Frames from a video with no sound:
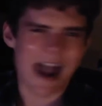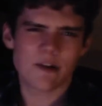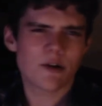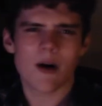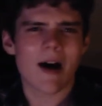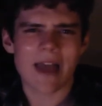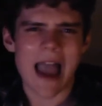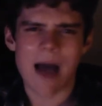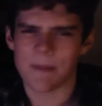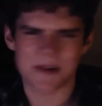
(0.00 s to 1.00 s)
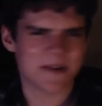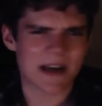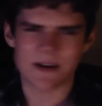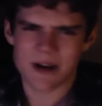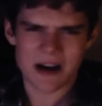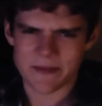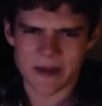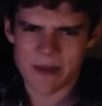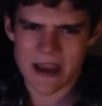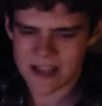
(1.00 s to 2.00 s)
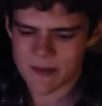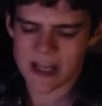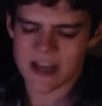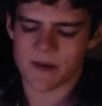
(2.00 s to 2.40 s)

I don't know how that happens. I don't know how you make bad lemonade,